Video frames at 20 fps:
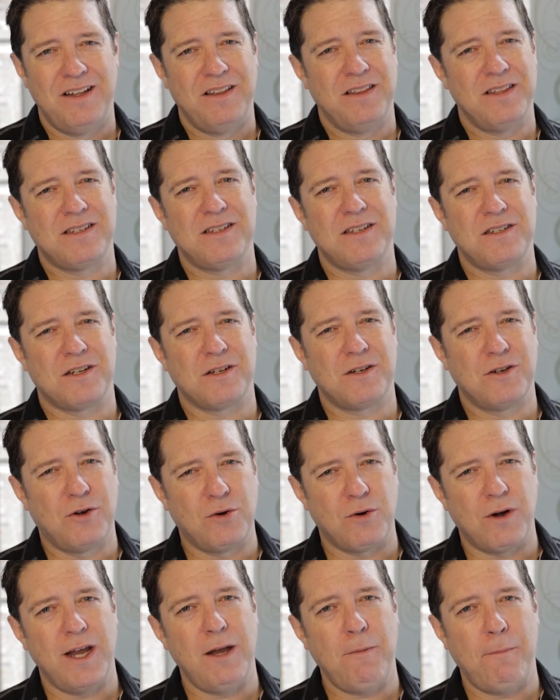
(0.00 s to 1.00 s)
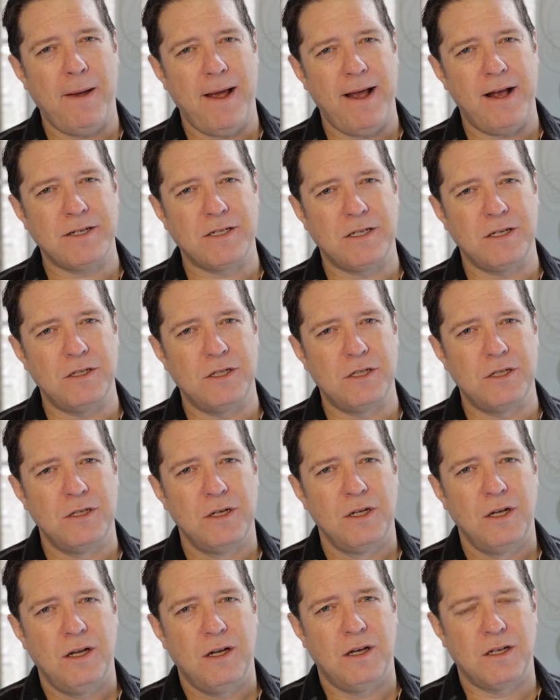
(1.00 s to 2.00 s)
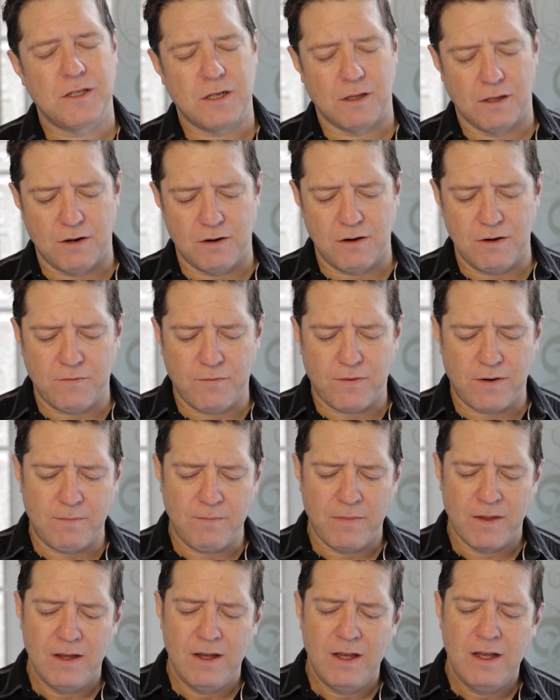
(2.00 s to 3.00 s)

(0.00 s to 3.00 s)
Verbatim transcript: this is a great passage uh, to learn from.